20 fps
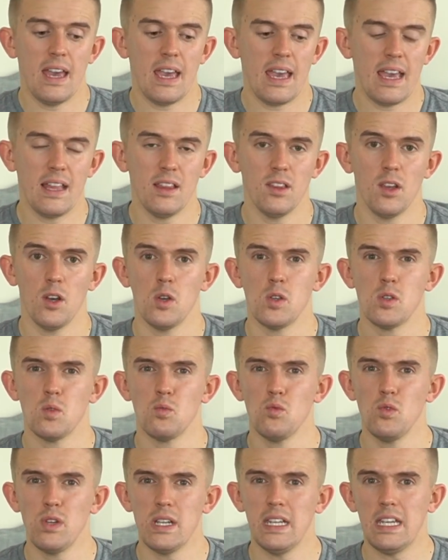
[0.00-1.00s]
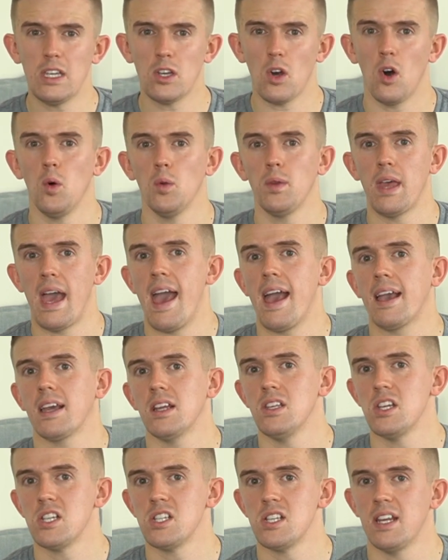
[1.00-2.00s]
in those really cold air
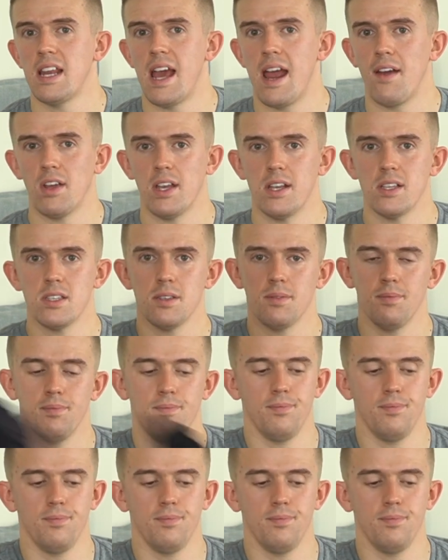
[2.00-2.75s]
conditioning areas.